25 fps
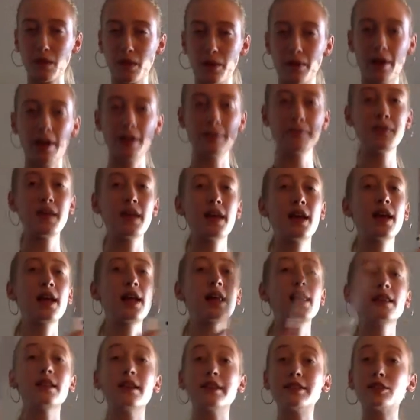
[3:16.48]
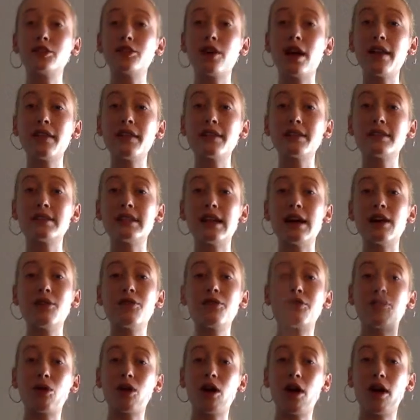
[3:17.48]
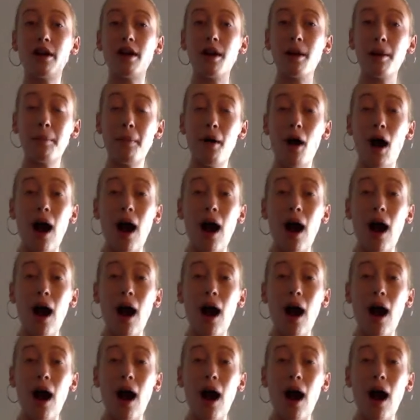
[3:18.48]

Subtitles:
Okay, let's try this now for our